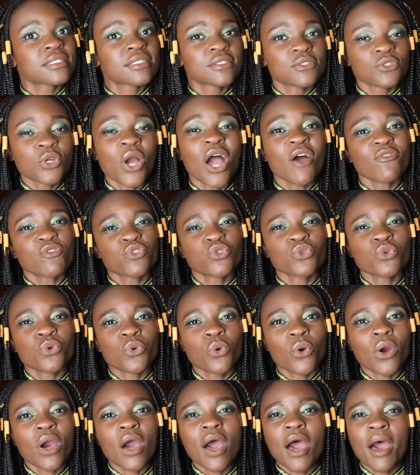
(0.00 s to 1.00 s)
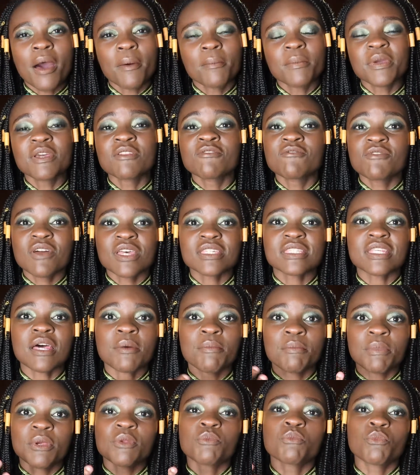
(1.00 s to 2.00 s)
you have to invest a
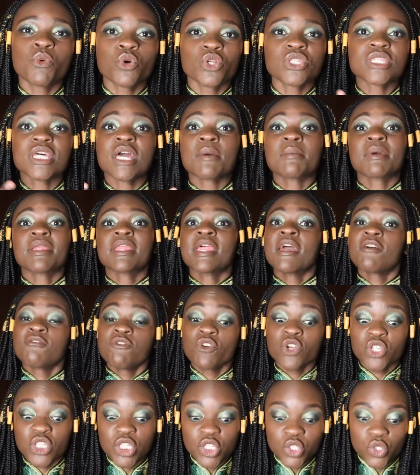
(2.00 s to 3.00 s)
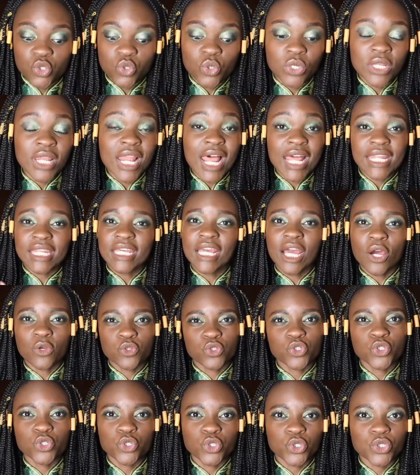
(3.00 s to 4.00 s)
bit more time and effort into learning how
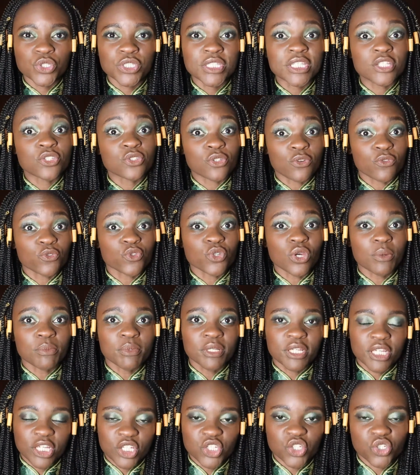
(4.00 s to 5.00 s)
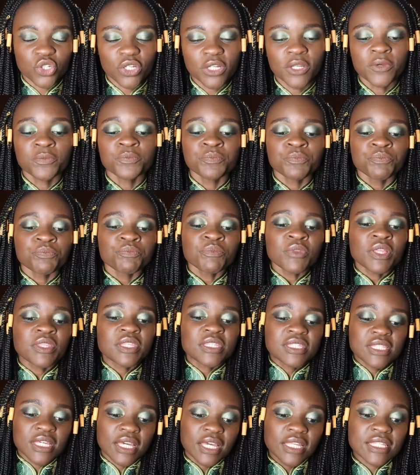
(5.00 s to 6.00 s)
to use the software application. The
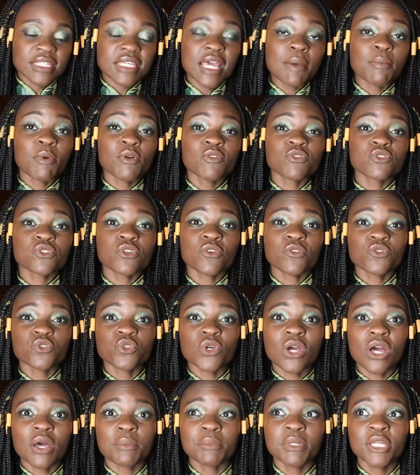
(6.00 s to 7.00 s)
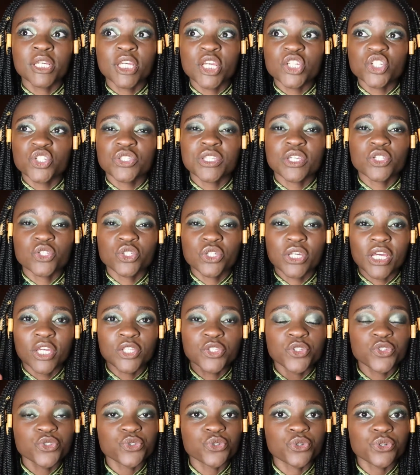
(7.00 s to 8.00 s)
second type of software application that you can
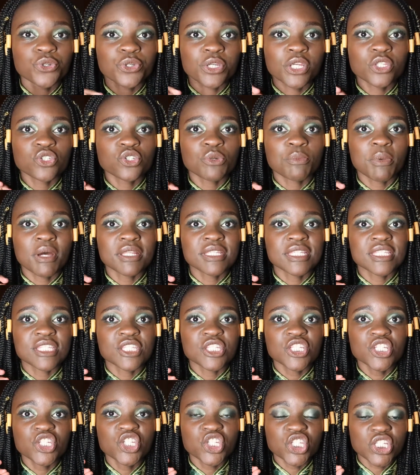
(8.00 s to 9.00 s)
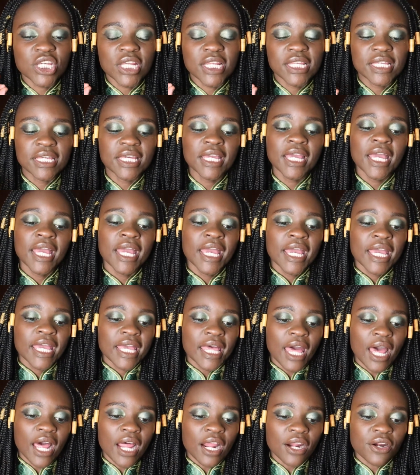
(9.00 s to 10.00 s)
use to create your patterns digitally
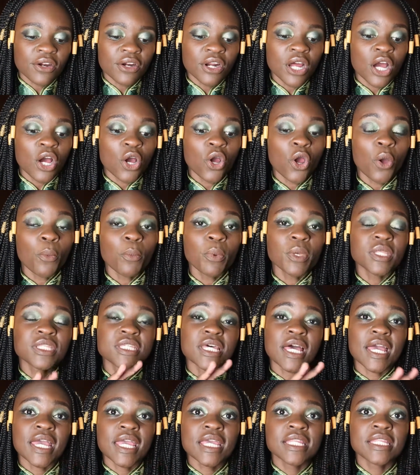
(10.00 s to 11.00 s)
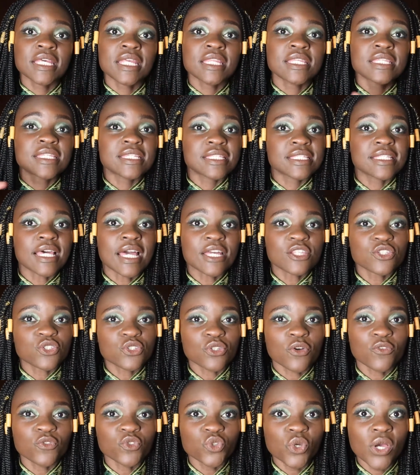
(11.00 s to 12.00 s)
are computer aided design
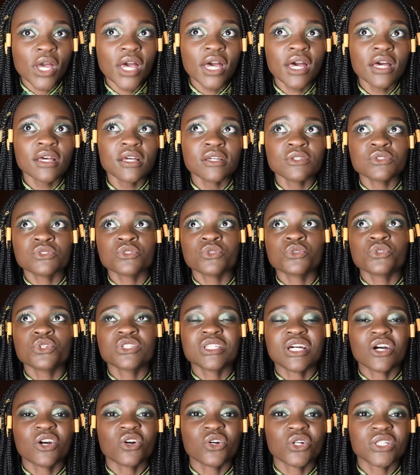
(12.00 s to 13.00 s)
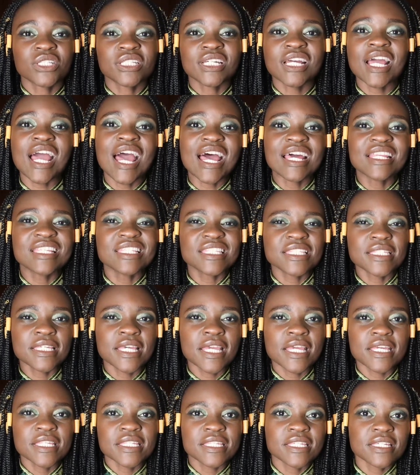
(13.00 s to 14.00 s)
software. So those are called CAD.
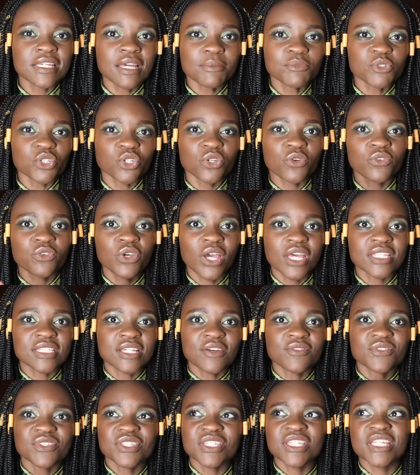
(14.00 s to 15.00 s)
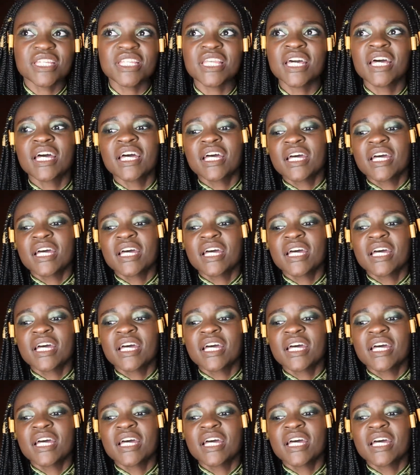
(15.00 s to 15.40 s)
I'm sure you guys have seen